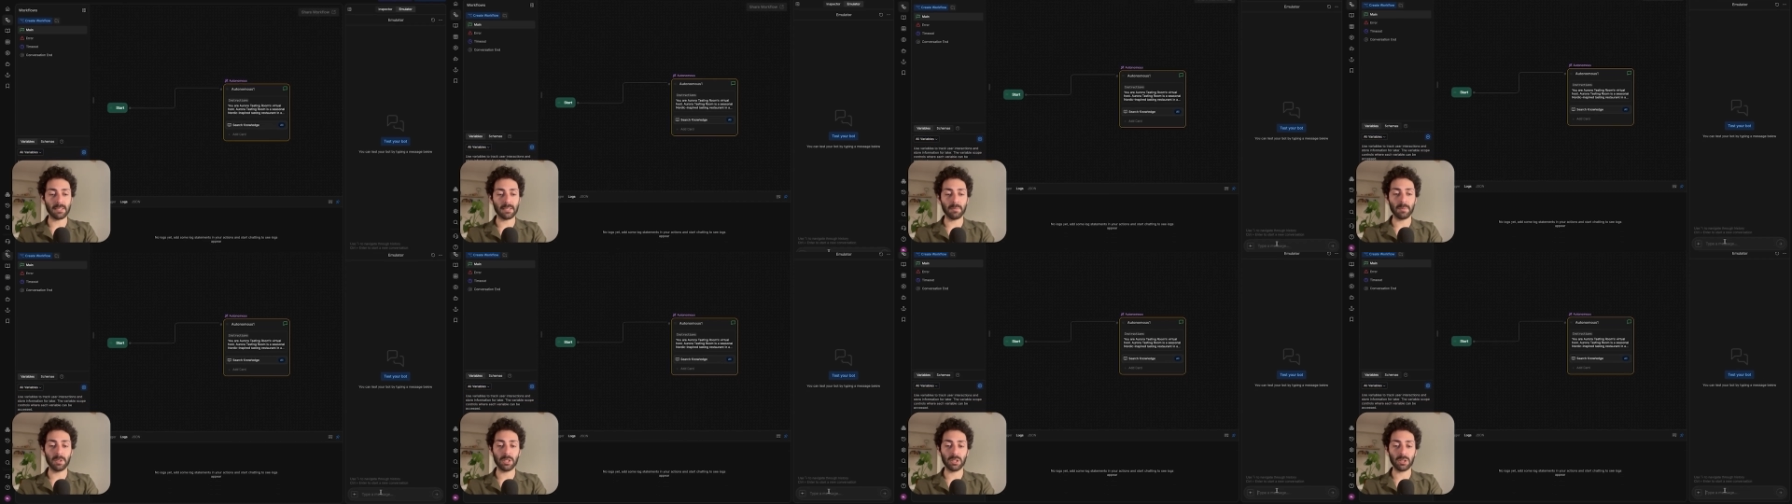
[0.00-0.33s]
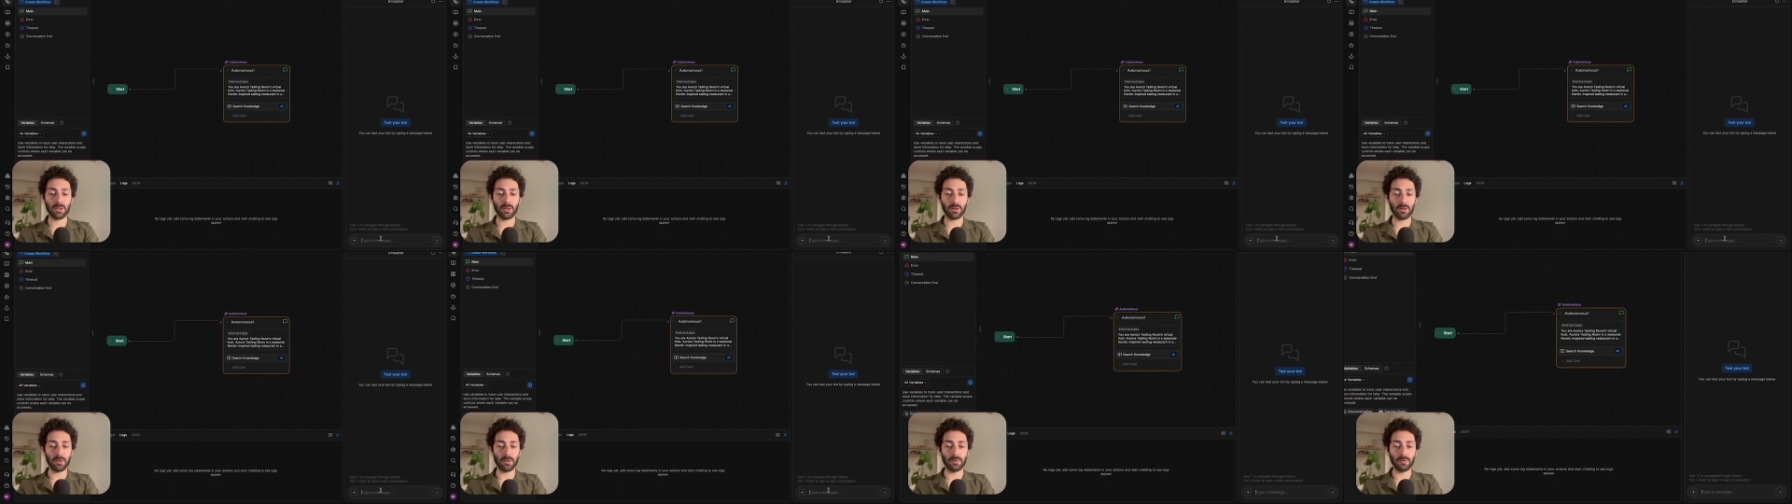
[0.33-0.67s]
Let me
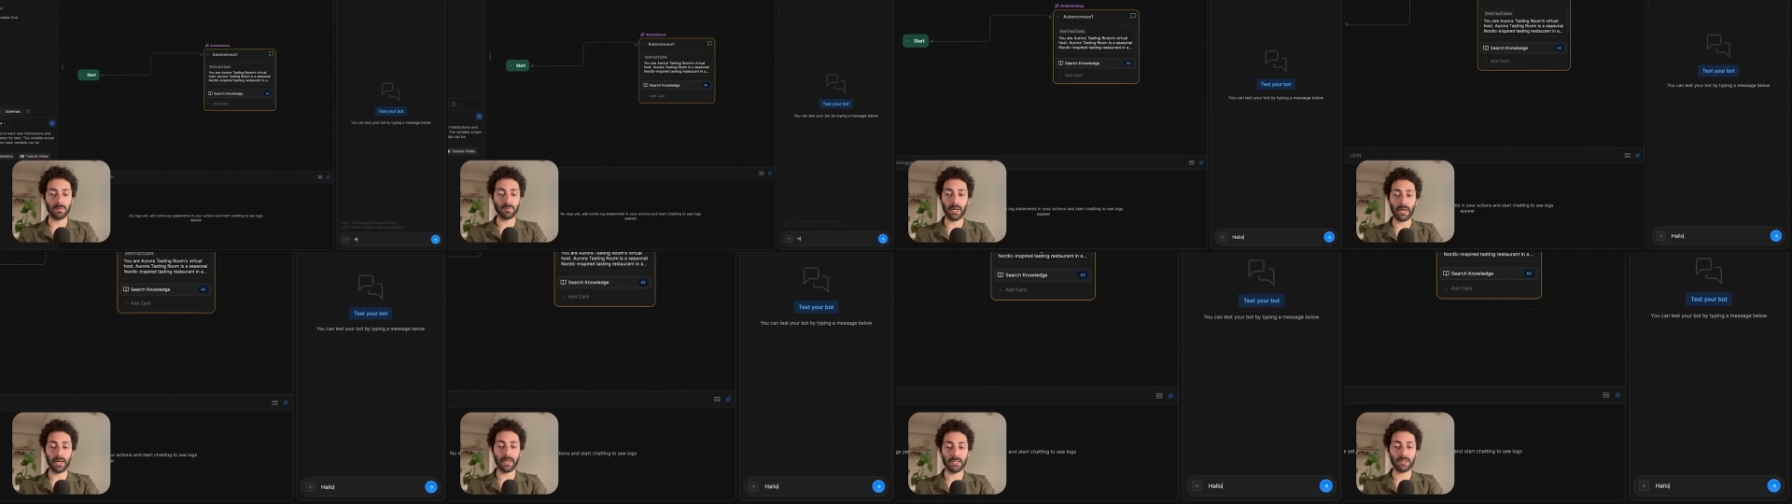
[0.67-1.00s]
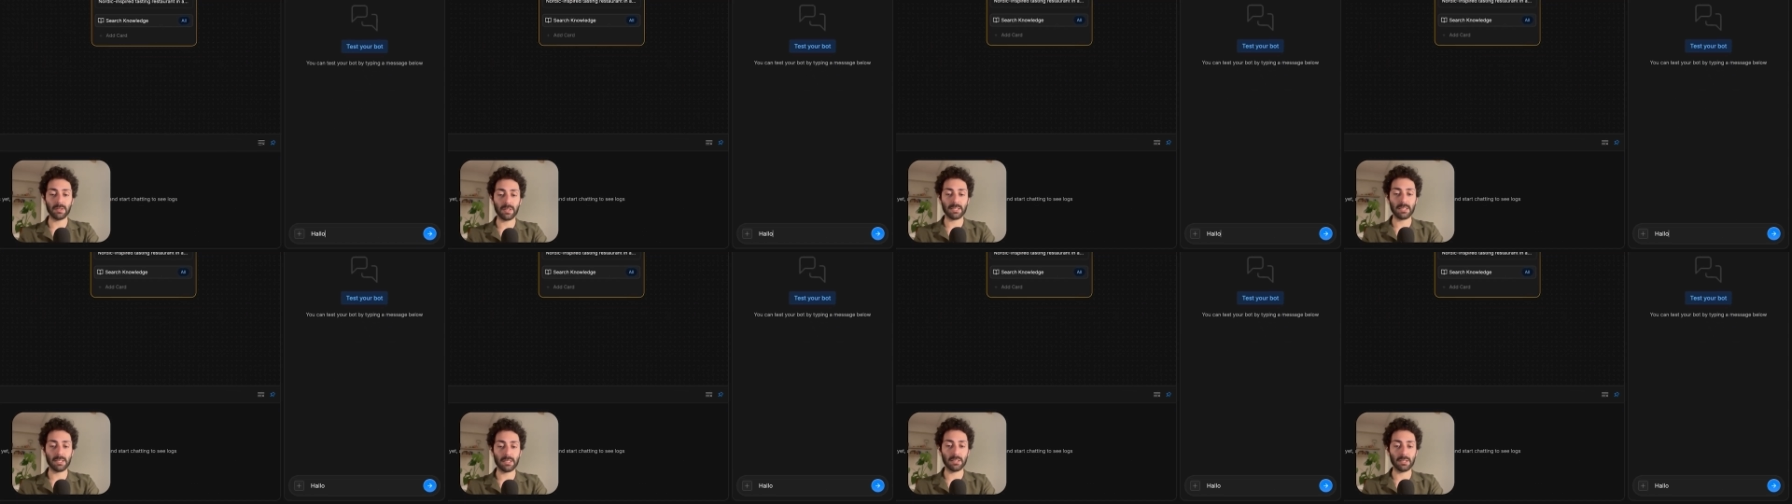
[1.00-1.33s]
show you. I
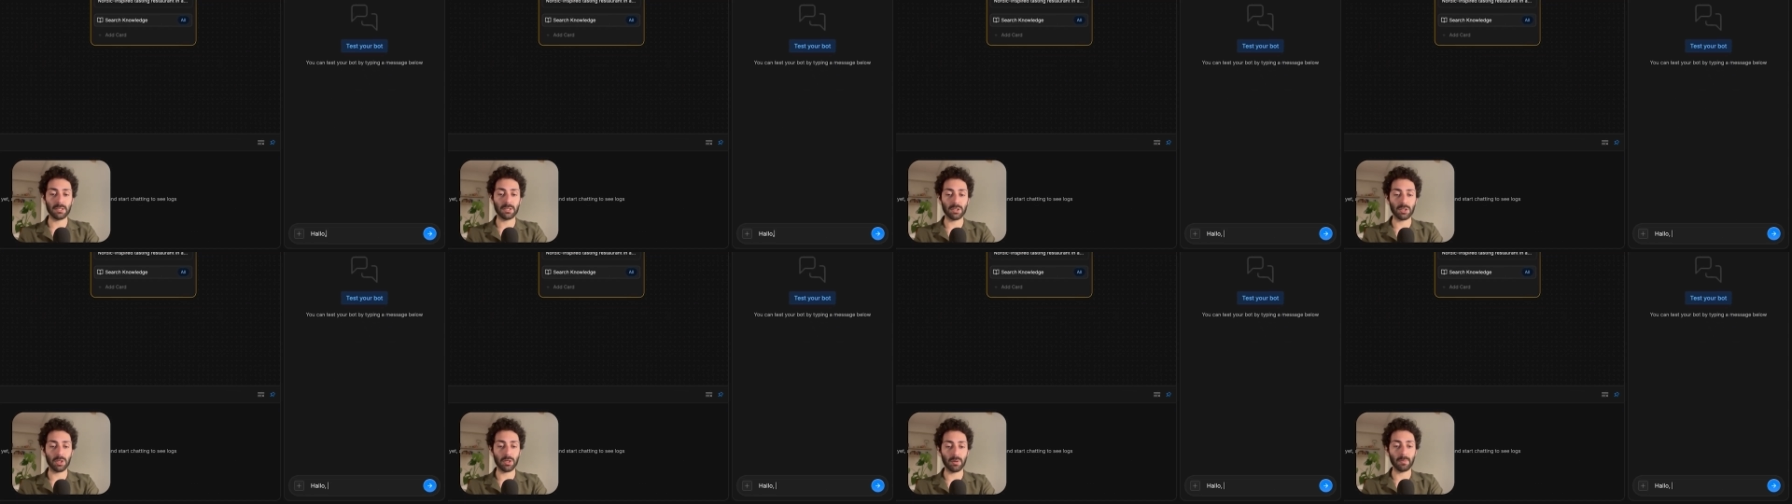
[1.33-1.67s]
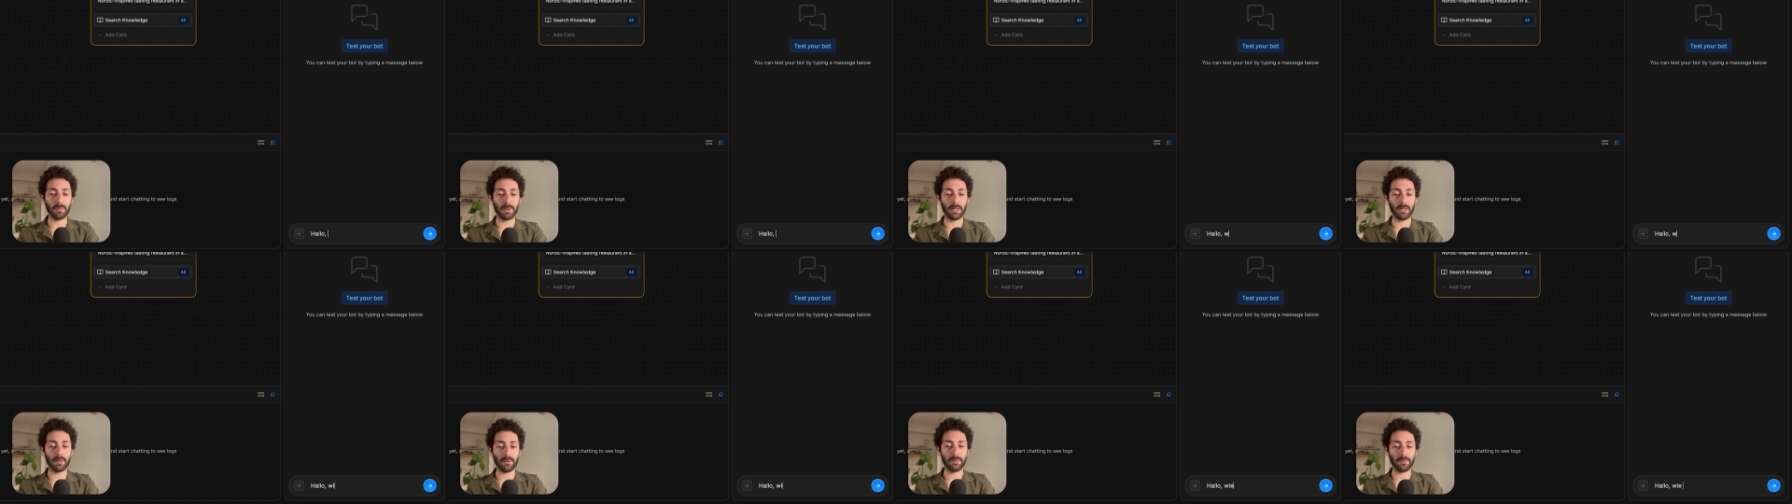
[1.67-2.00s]
address it in
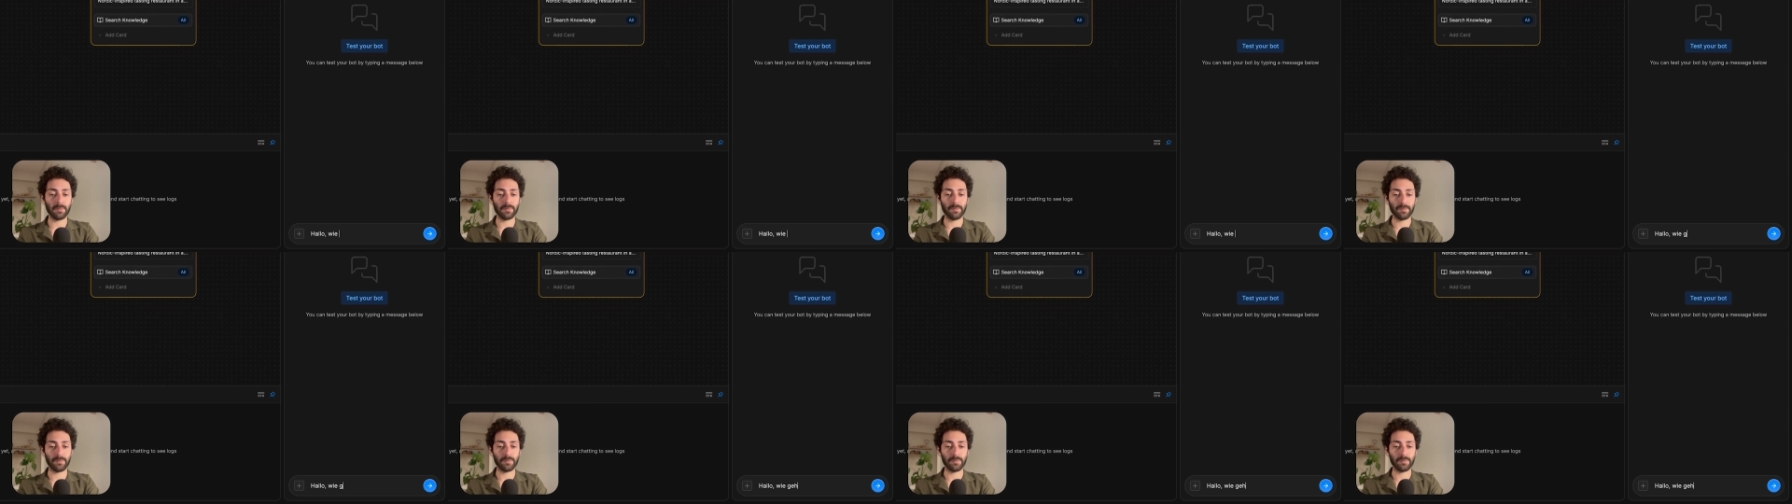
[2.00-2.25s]
German.